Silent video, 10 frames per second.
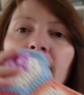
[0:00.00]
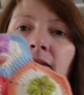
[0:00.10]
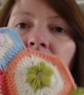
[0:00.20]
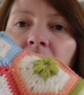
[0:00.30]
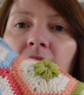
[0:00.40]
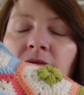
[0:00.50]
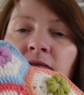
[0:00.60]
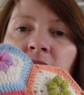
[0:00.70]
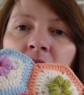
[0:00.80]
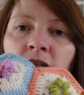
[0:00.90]
So yeah,
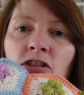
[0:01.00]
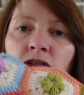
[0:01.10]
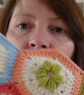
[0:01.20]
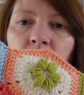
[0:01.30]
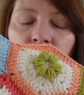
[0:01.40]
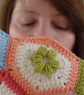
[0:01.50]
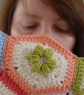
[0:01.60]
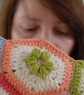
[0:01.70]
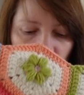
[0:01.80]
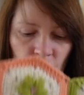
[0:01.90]
I've done a tutorial for
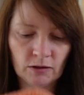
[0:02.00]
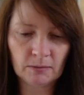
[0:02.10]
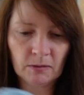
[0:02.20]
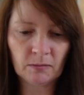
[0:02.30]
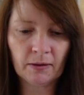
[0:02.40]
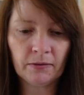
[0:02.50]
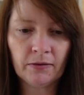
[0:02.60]
how to join them as well.